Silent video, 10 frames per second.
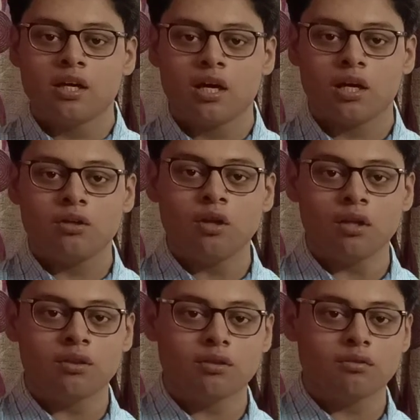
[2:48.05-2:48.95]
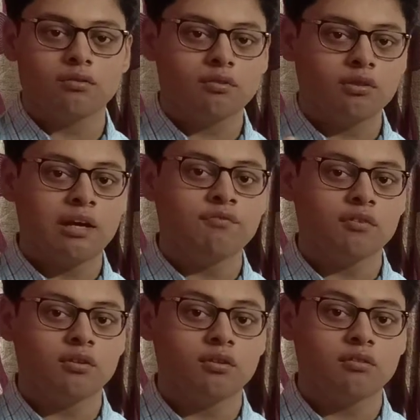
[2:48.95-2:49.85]
not
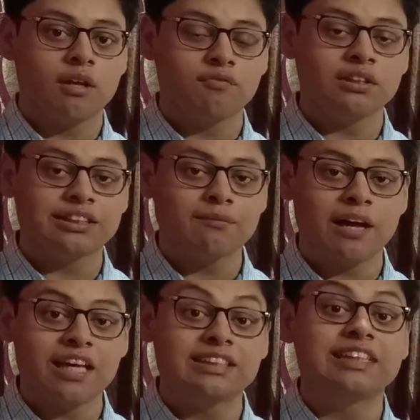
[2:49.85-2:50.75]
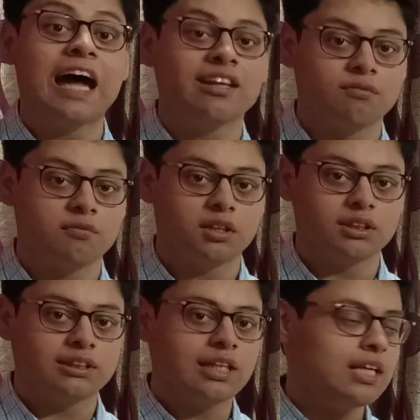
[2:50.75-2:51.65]
referencing my exact
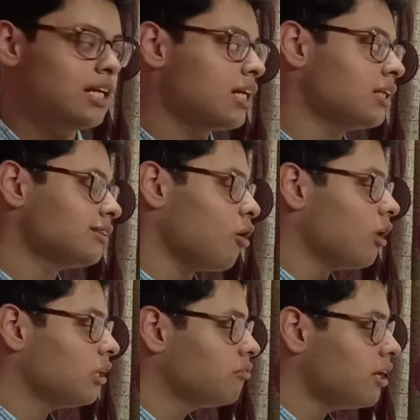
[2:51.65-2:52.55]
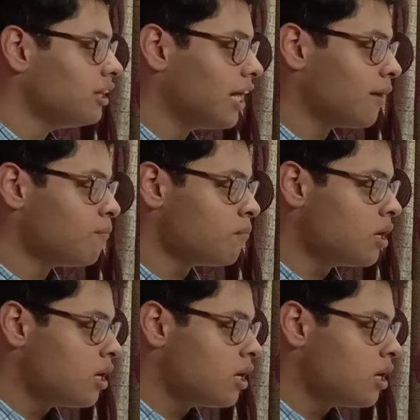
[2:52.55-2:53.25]
words, he is altering them